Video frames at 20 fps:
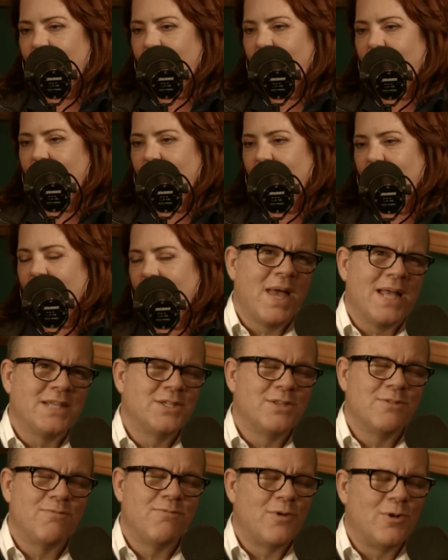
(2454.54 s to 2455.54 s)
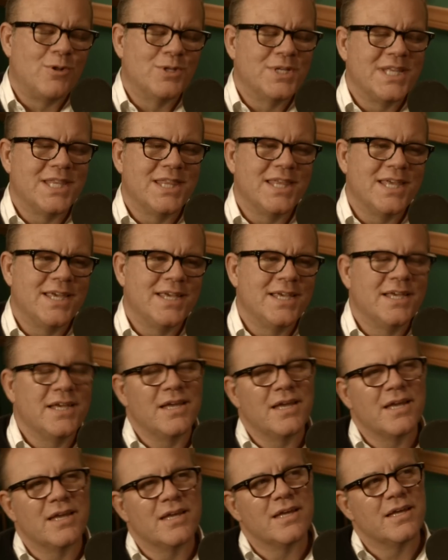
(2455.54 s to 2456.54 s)
But back to the folding thing,
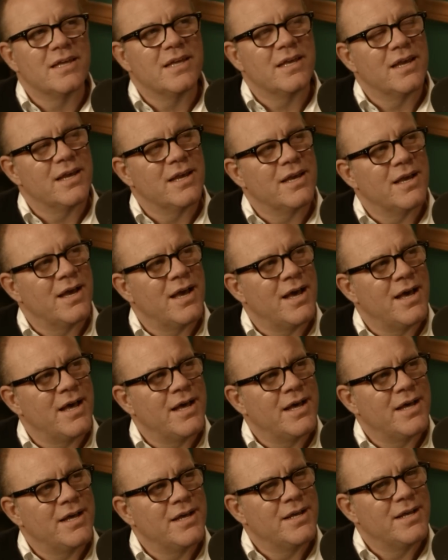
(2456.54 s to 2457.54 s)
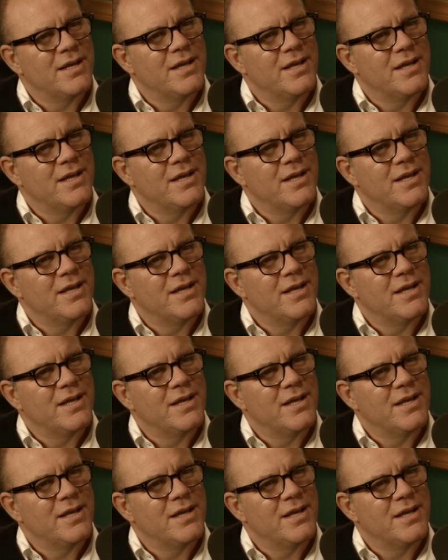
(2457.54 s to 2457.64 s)
there's